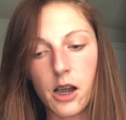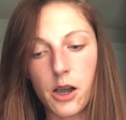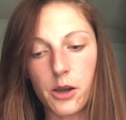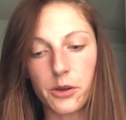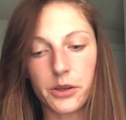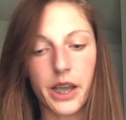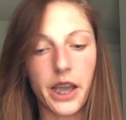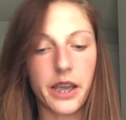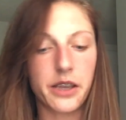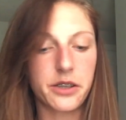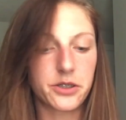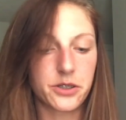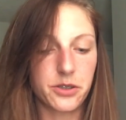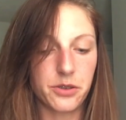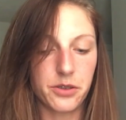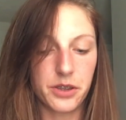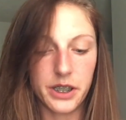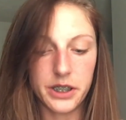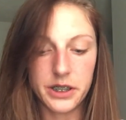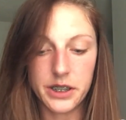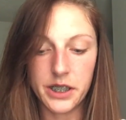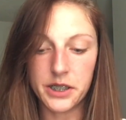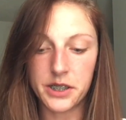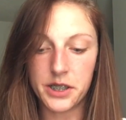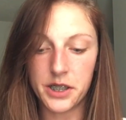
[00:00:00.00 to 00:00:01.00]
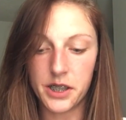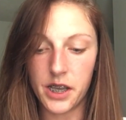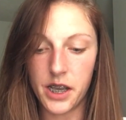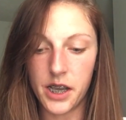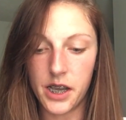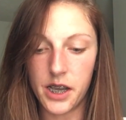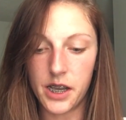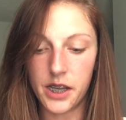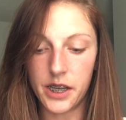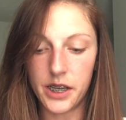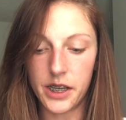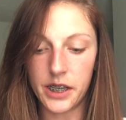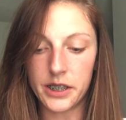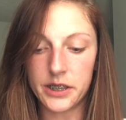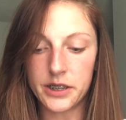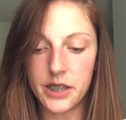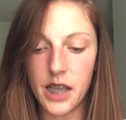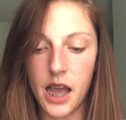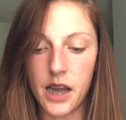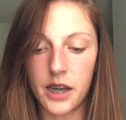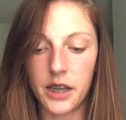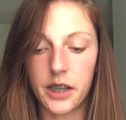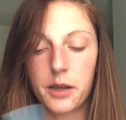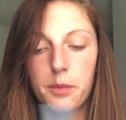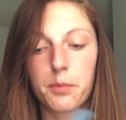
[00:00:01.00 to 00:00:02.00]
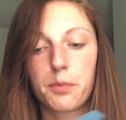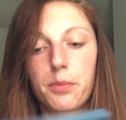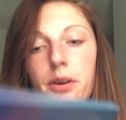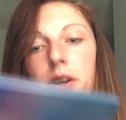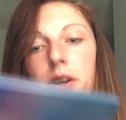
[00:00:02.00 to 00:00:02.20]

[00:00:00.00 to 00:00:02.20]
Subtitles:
Okay, so this is the Exotic